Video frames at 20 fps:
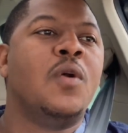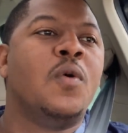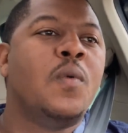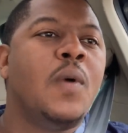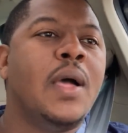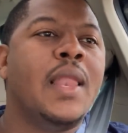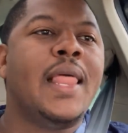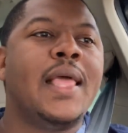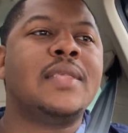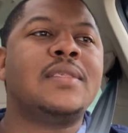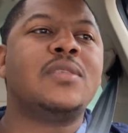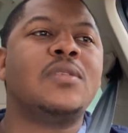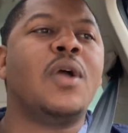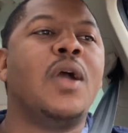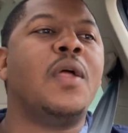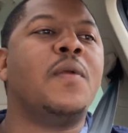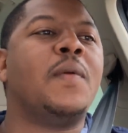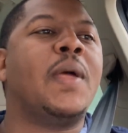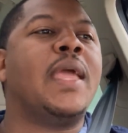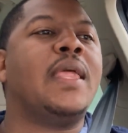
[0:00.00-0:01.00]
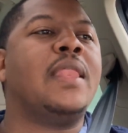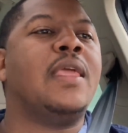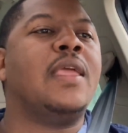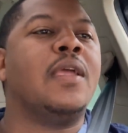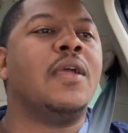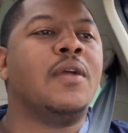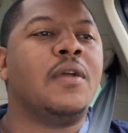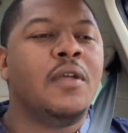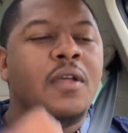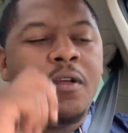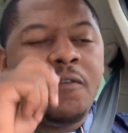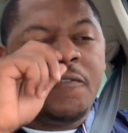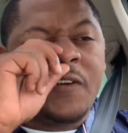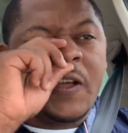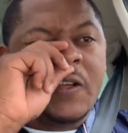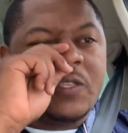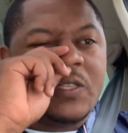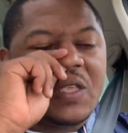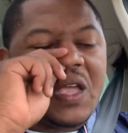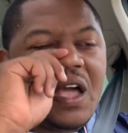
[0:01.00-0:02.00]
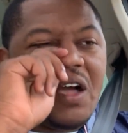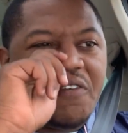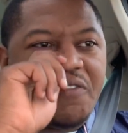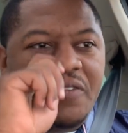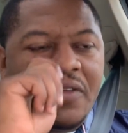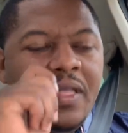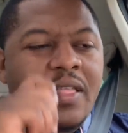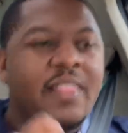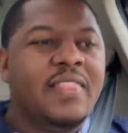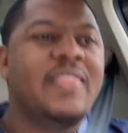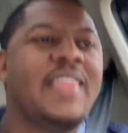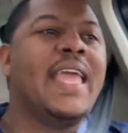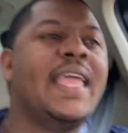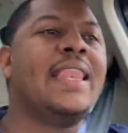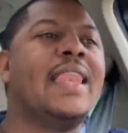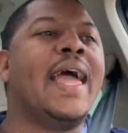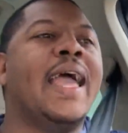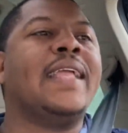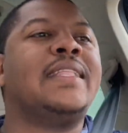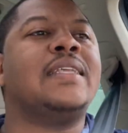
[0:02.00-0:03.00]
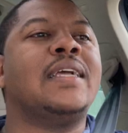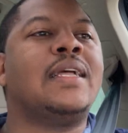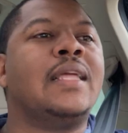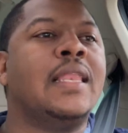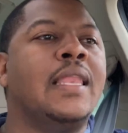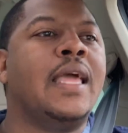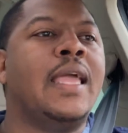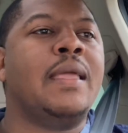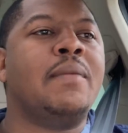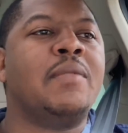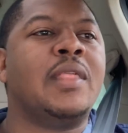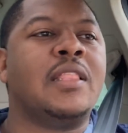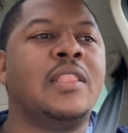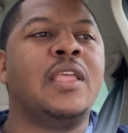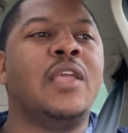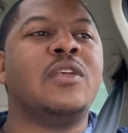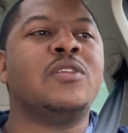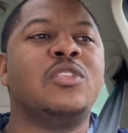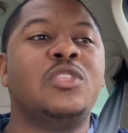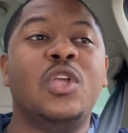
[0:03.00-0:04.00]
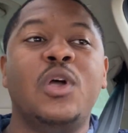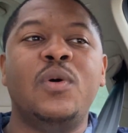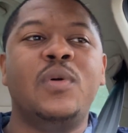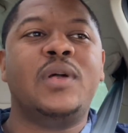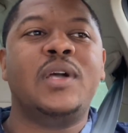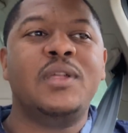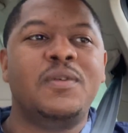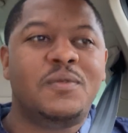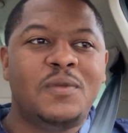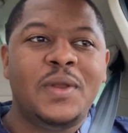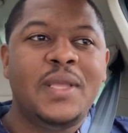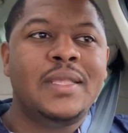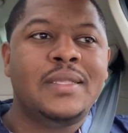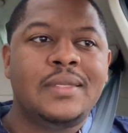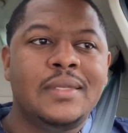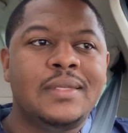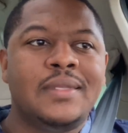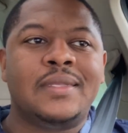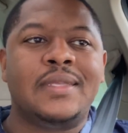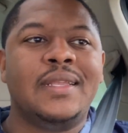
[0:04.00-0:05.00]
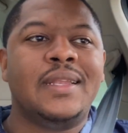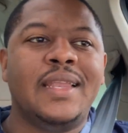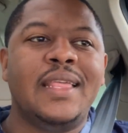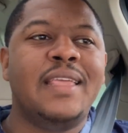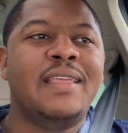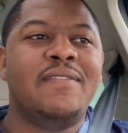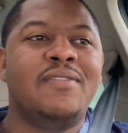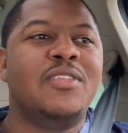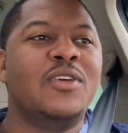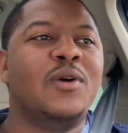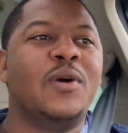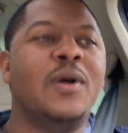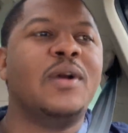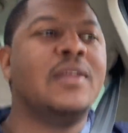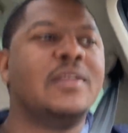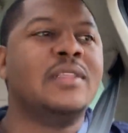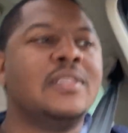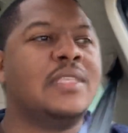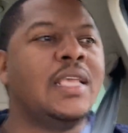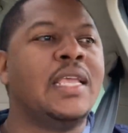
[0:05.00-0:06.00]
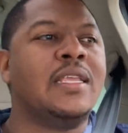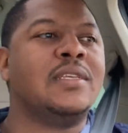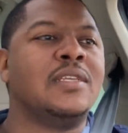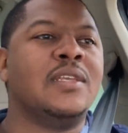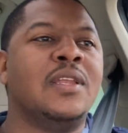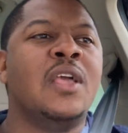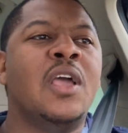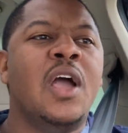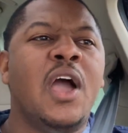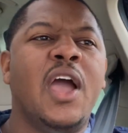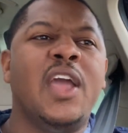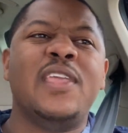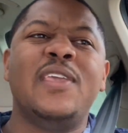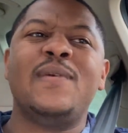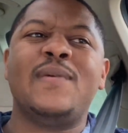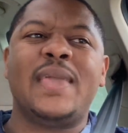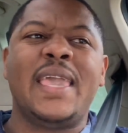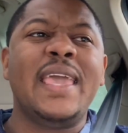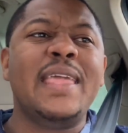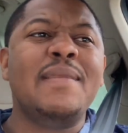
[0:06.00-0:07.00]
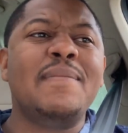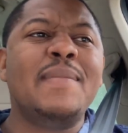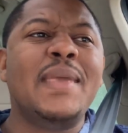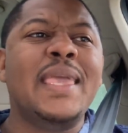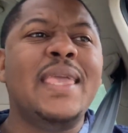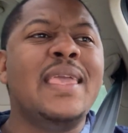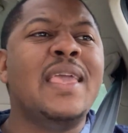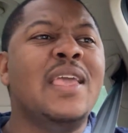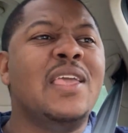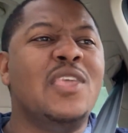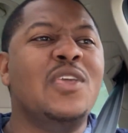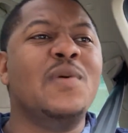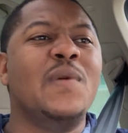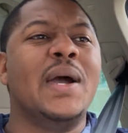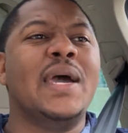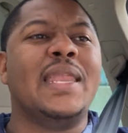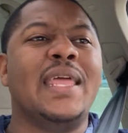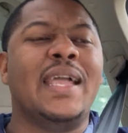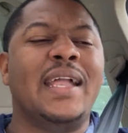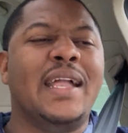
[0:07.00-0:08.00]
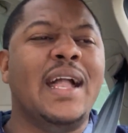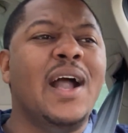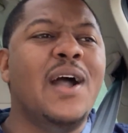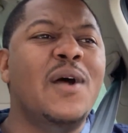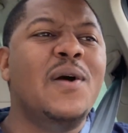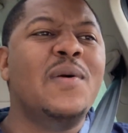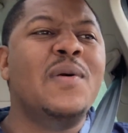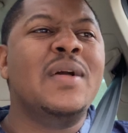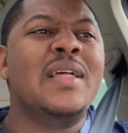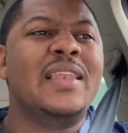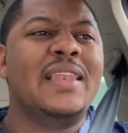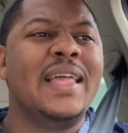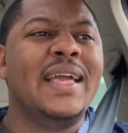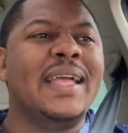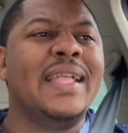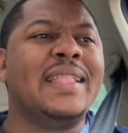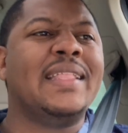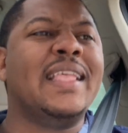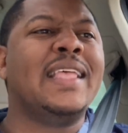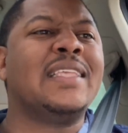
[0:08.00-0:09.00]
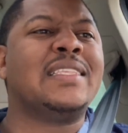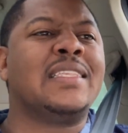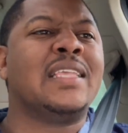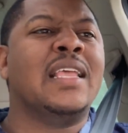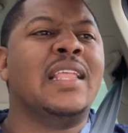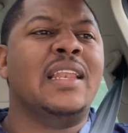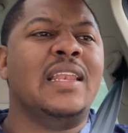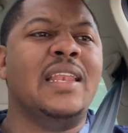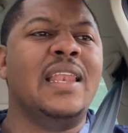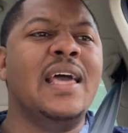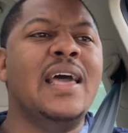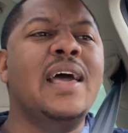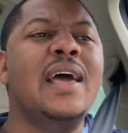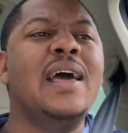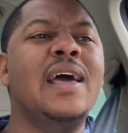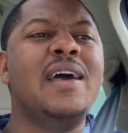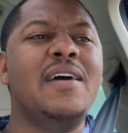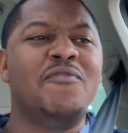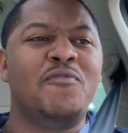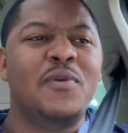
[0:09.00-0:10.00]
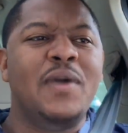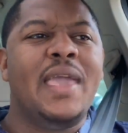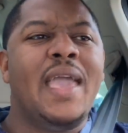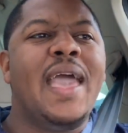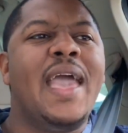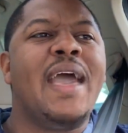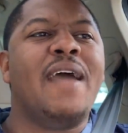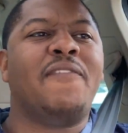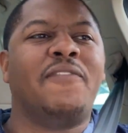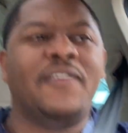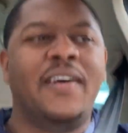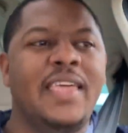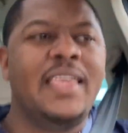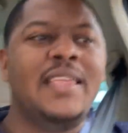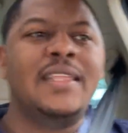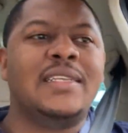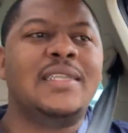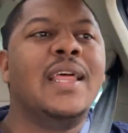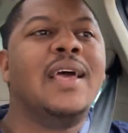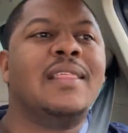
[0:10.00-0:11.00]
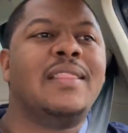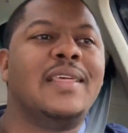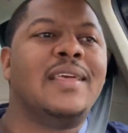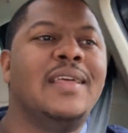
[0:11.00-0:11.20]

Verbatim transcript: Well, let's start right here. First off, they like to claim that there's no good reason to leave the organization. Are you kidding me? You want to go? Look at this love we have for each other.